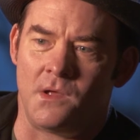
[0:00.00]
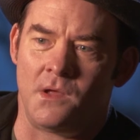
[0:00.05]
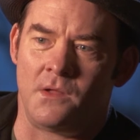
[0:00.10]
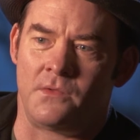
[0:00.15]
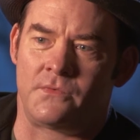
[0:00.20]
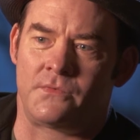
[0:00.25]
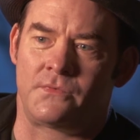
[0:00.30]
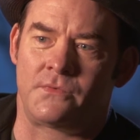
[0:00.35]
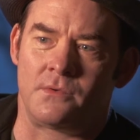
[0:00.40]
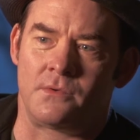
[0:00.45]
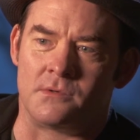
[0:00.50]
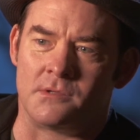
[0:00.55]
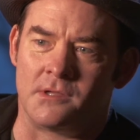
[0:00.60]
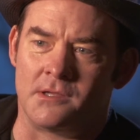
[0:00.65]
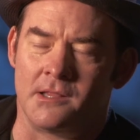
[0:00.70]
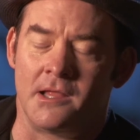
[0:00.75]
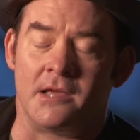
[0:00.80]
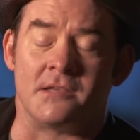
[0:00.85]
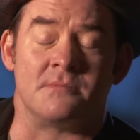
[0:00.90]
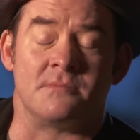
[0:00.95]
it's
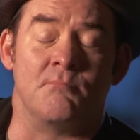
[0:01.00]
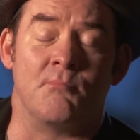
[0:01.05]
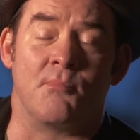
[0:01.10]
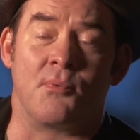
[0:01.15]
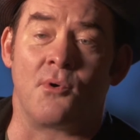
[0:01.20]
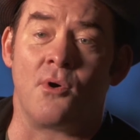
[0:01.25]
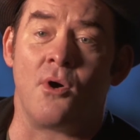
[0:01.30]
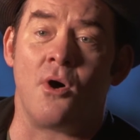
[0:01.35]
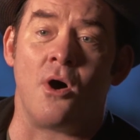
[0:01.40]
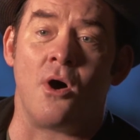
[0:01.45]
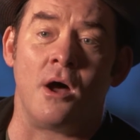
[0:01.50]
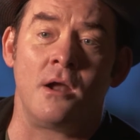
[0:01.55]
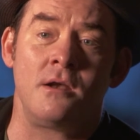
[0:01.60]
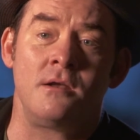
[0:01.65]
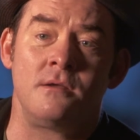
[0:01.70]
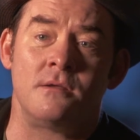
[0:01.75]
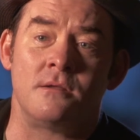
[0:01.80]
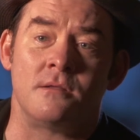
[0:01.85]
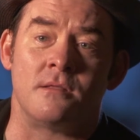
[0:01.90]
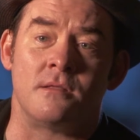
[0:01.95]
certainly less broad